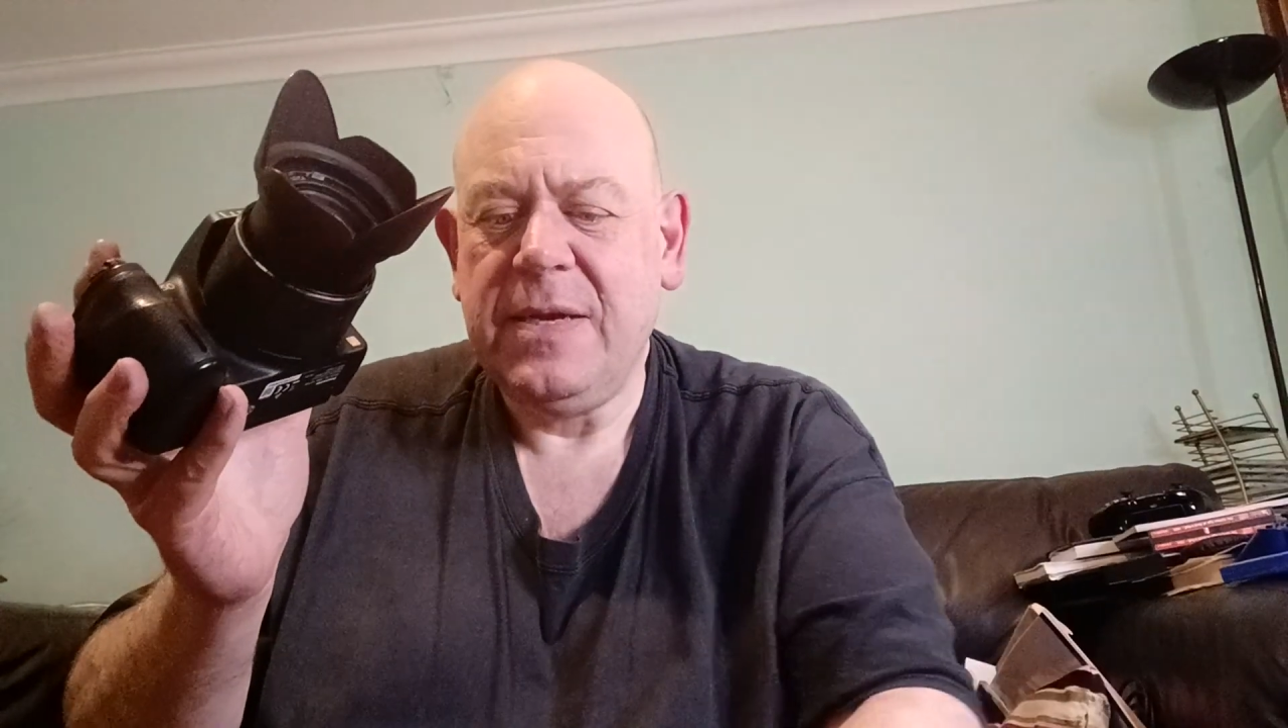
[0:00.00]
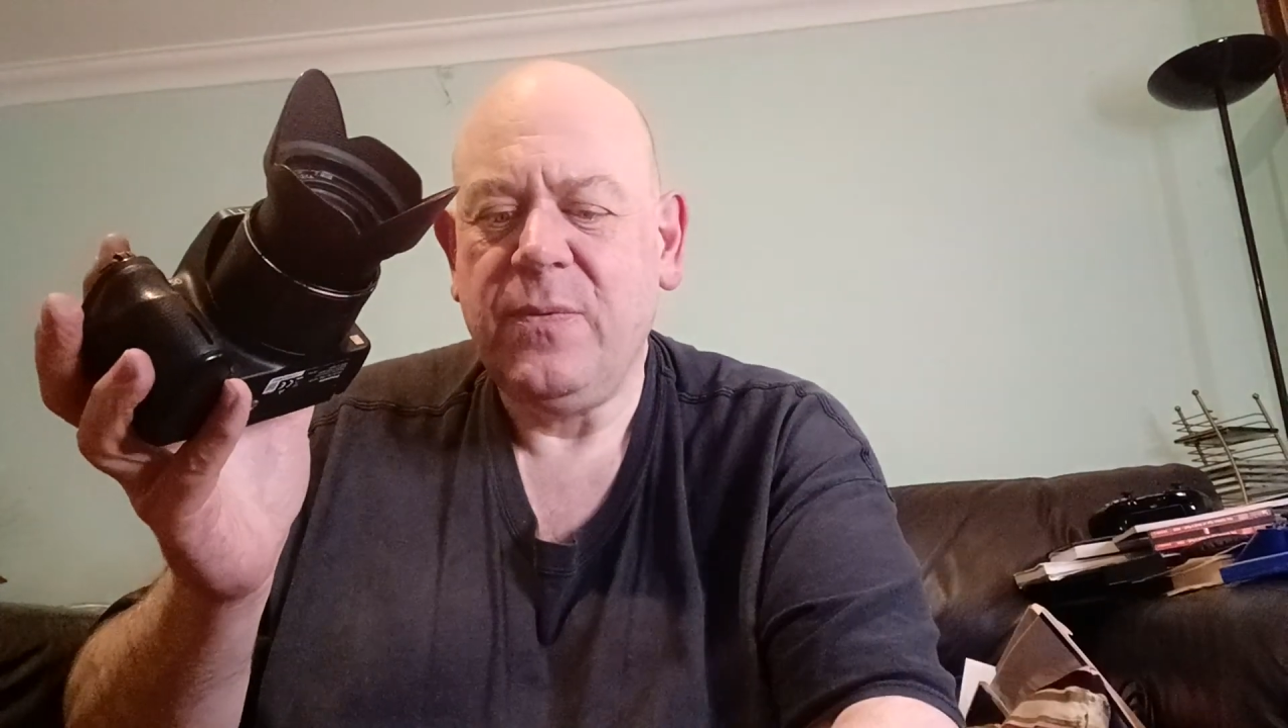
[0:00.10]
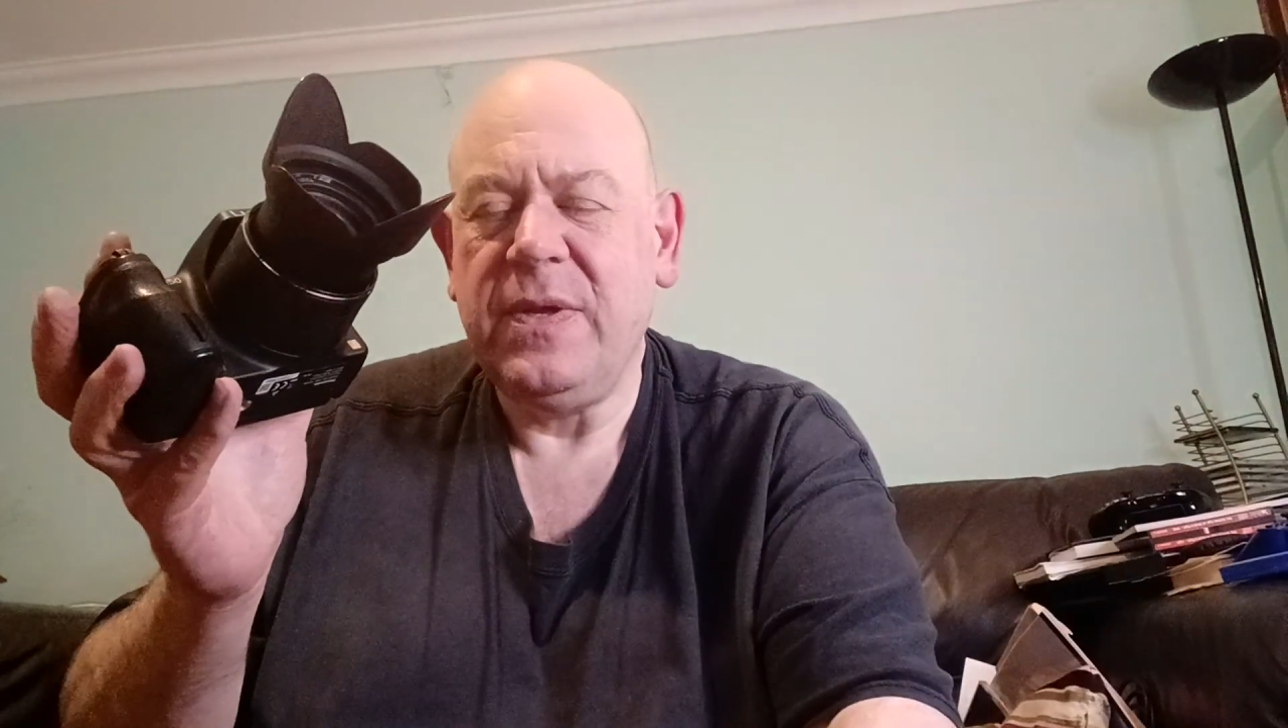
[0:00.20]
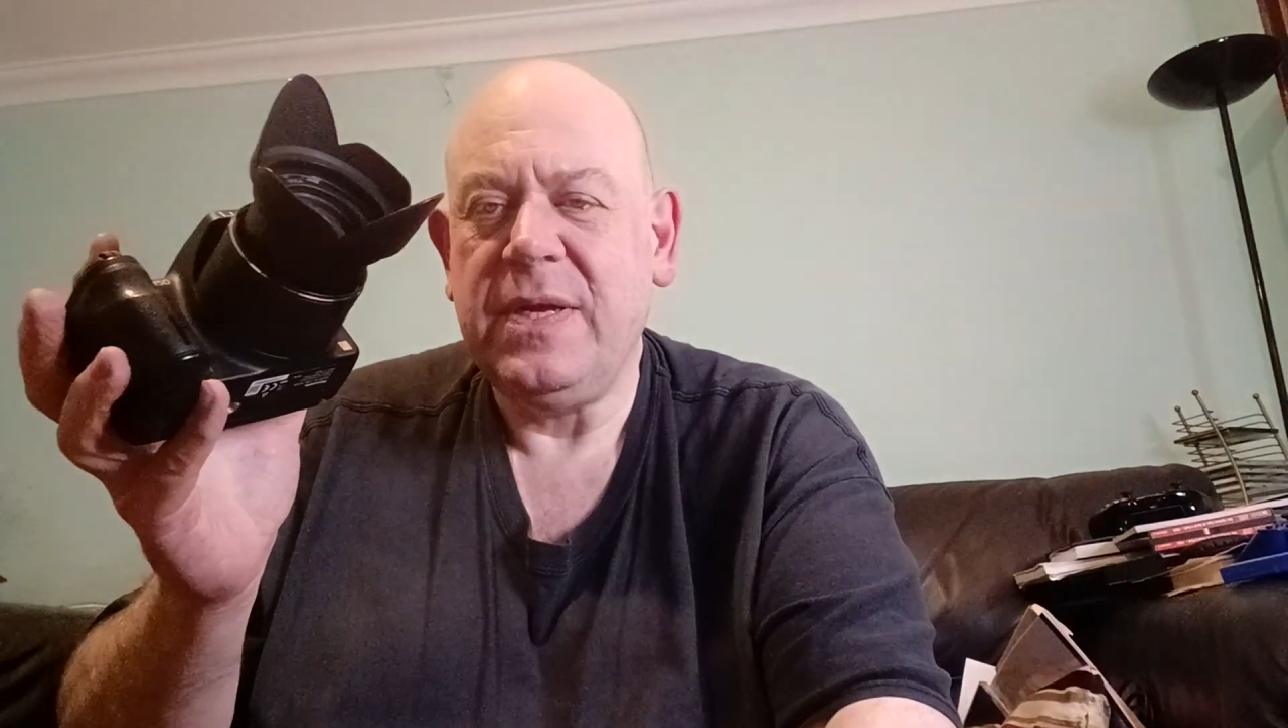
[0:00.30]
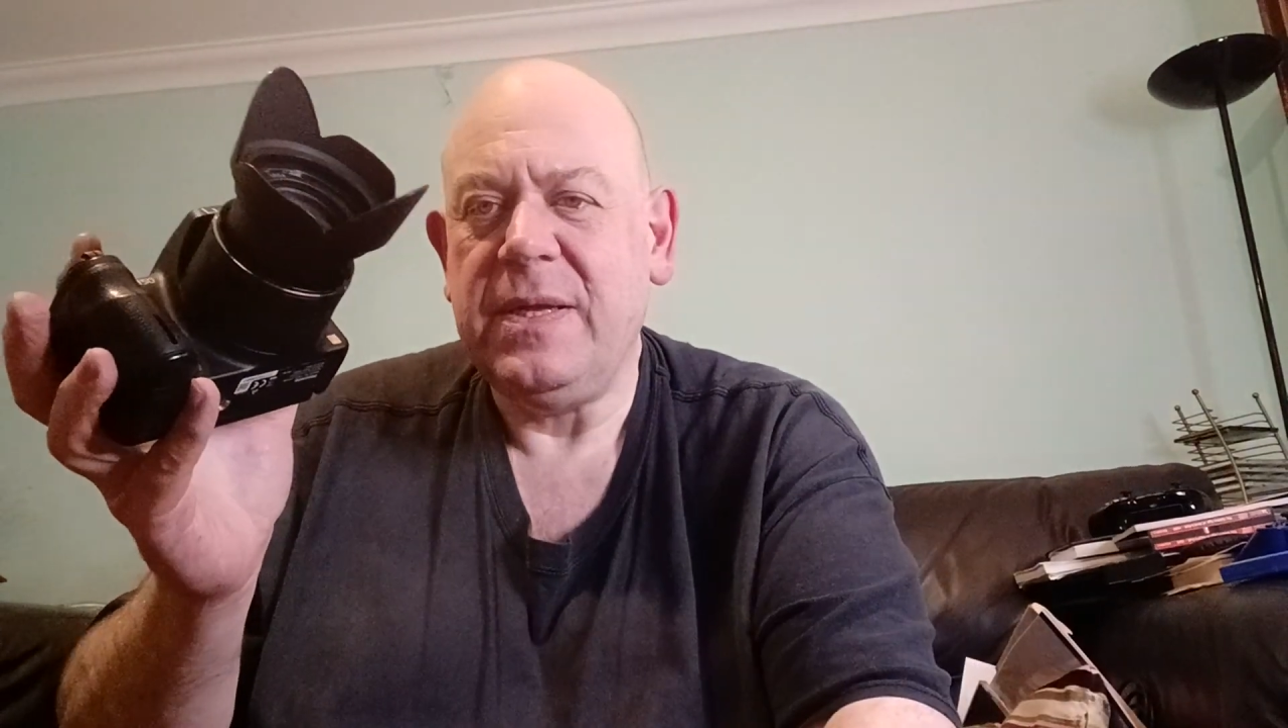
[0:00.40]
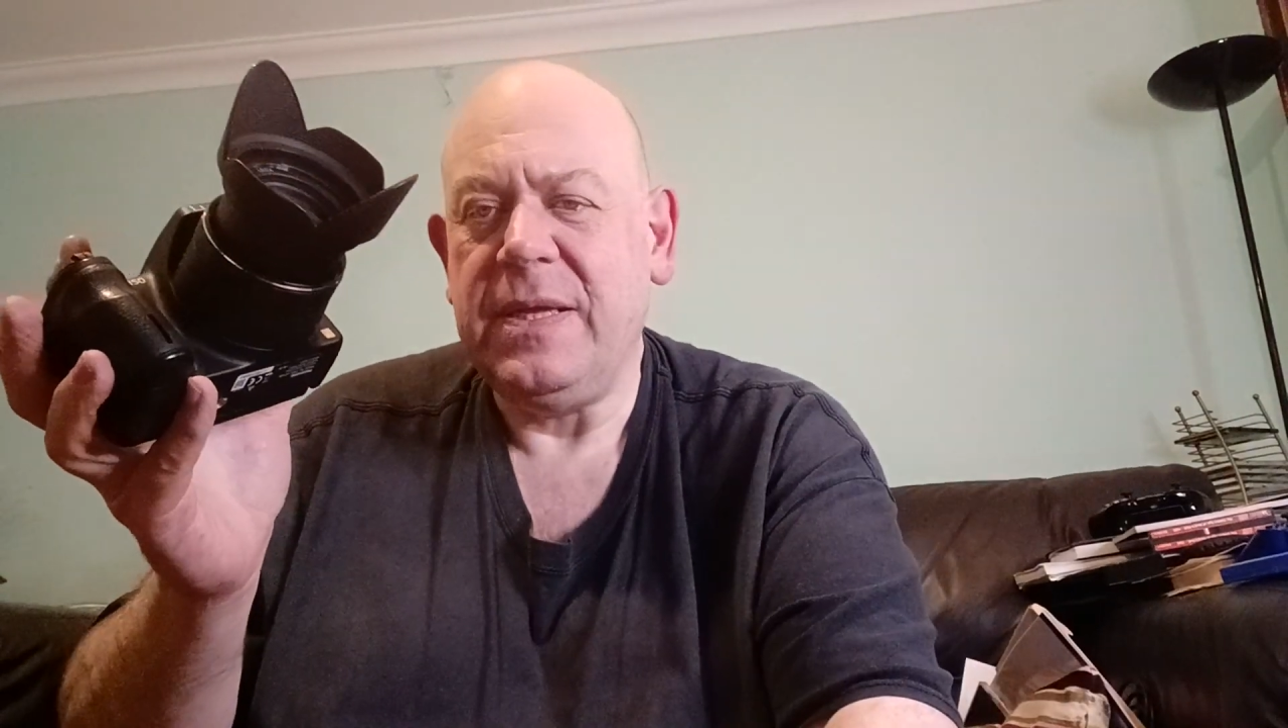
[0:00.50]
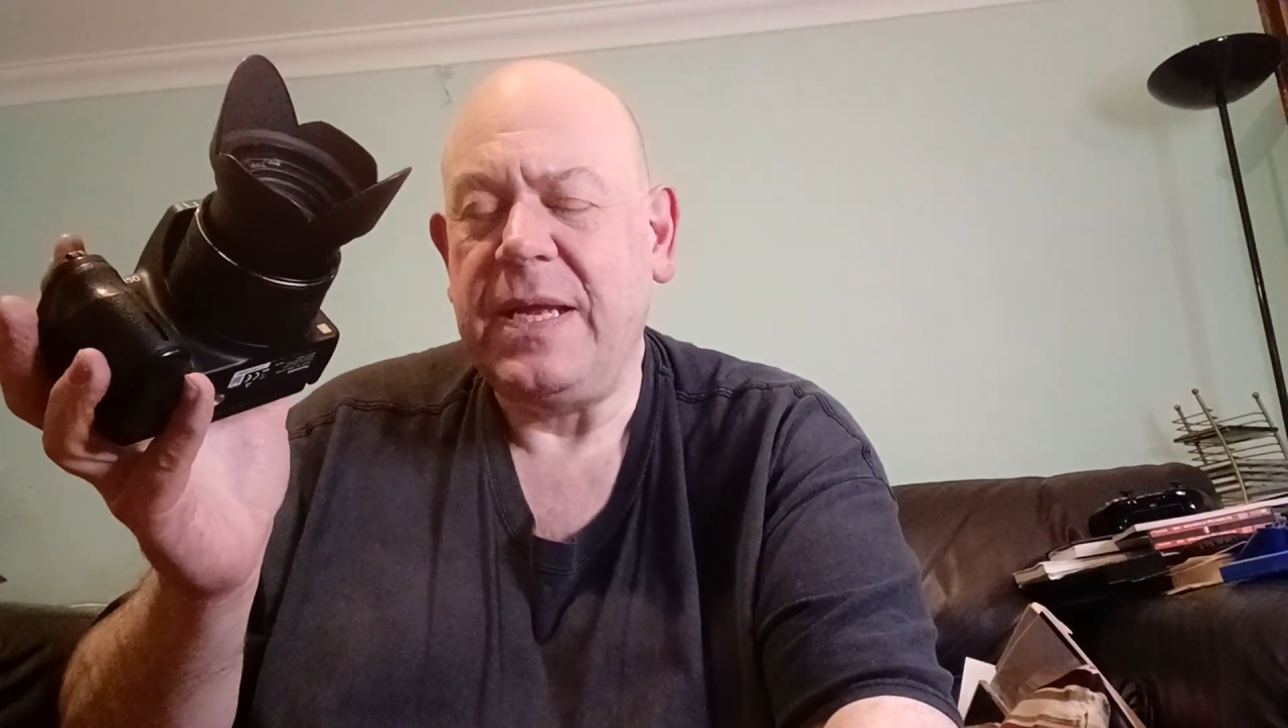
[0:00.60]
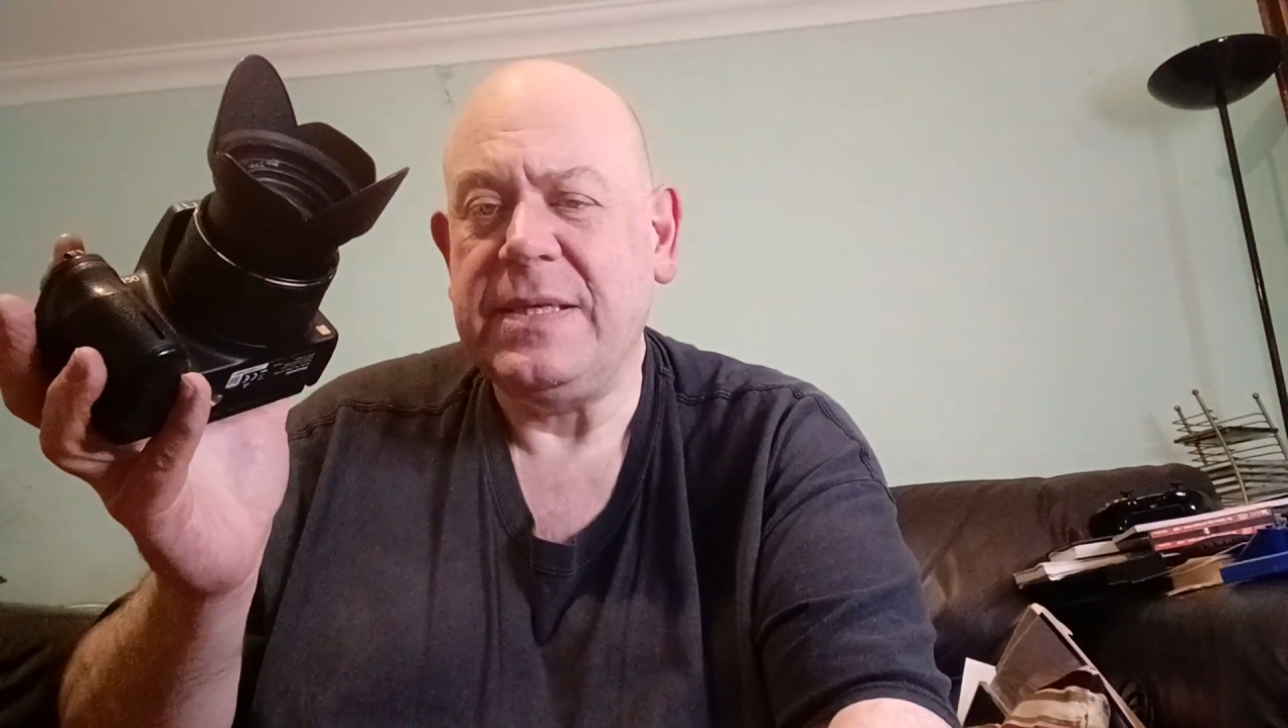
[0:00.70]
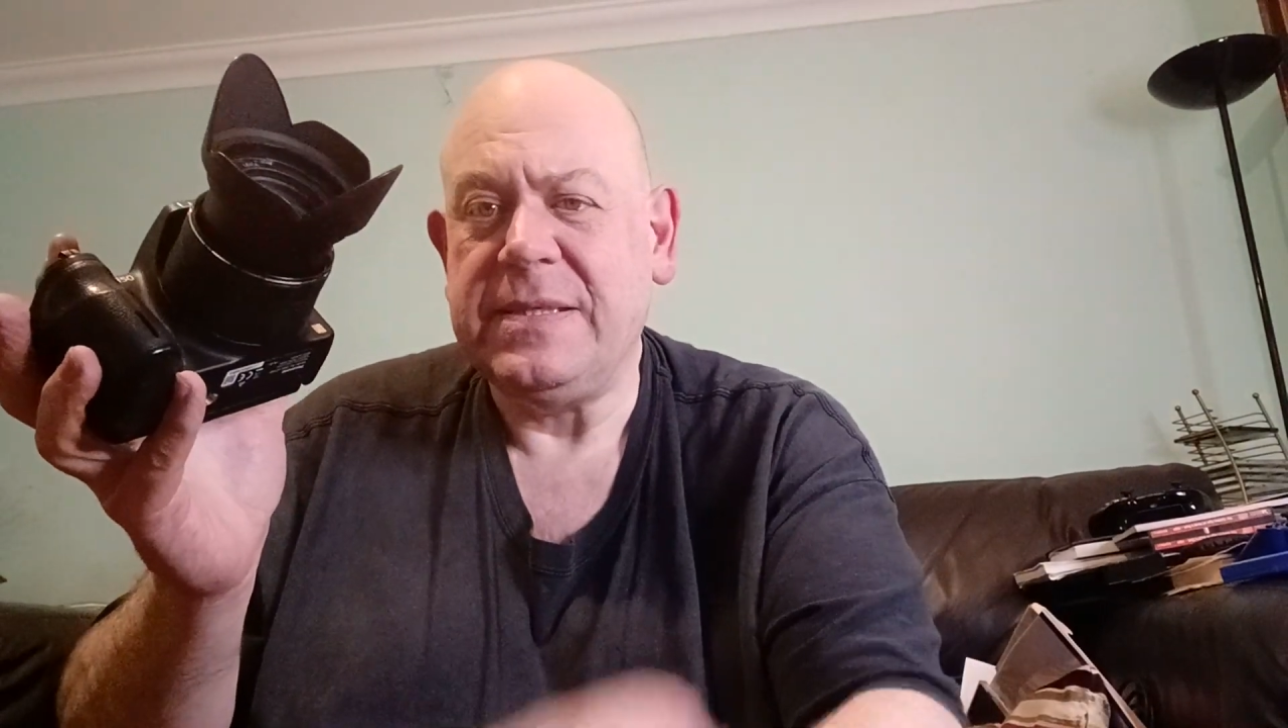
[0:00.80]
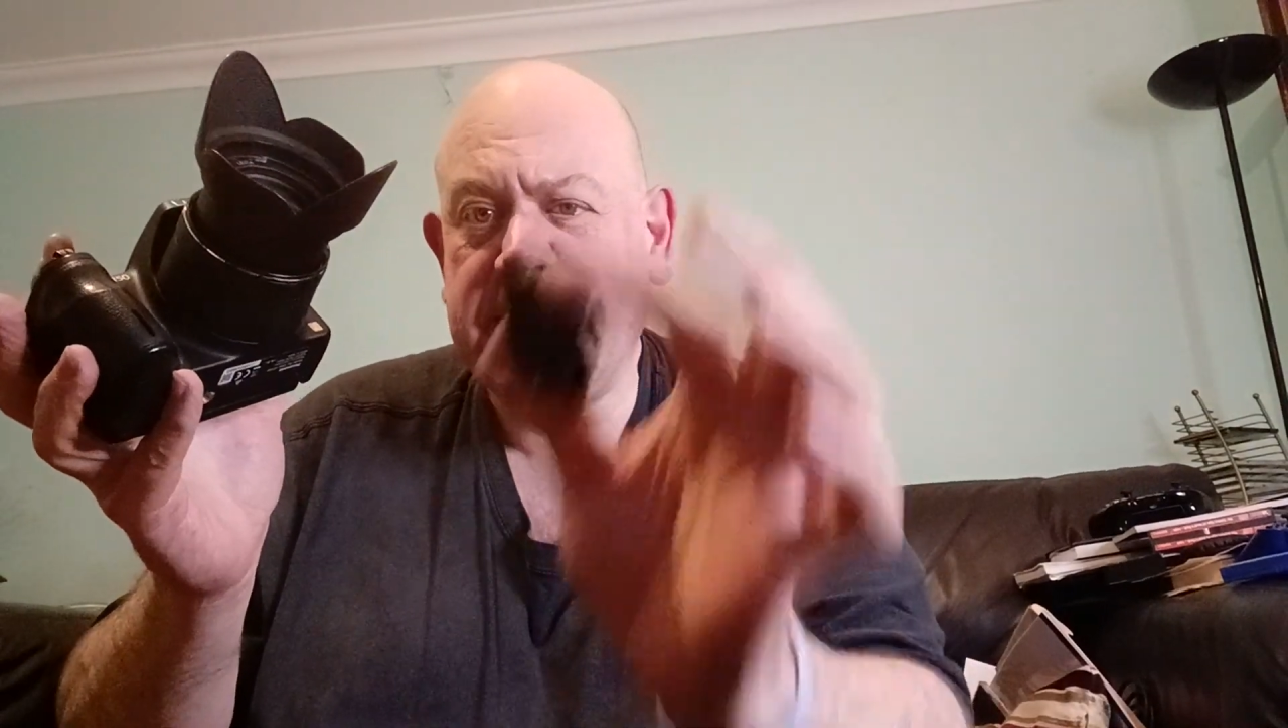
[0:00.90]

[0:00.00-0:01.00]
with a lens